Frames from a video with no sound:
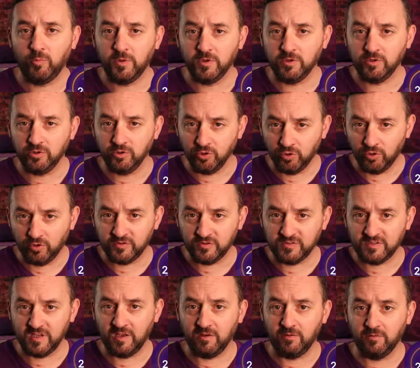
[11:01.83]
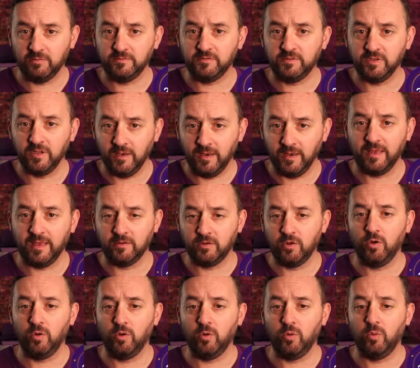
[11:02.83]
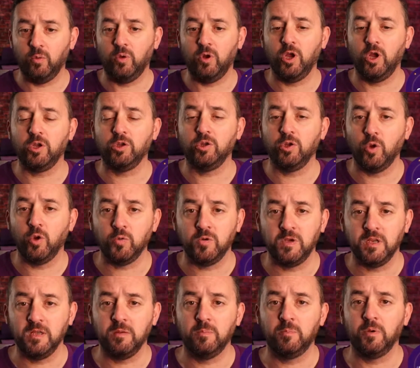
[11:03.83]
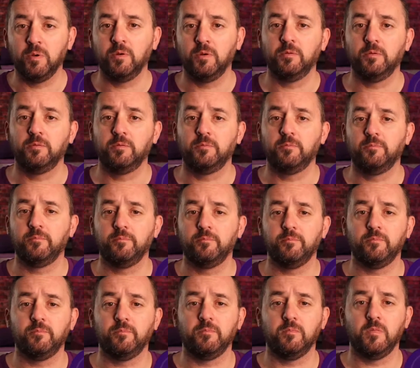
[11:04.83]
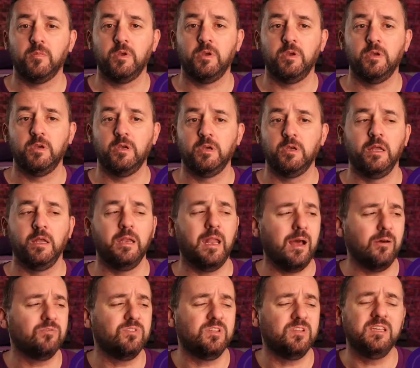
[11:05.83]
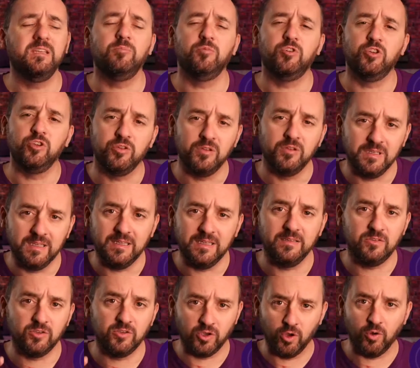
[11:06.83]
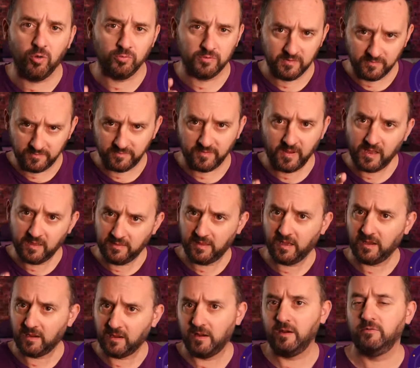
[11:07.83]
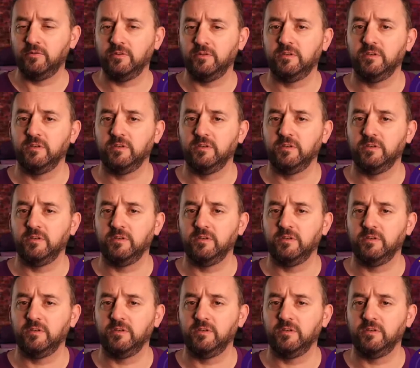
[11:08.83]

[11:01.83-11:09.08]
yourself to let go and go deeper. And how deep do you need to go to find that clarity?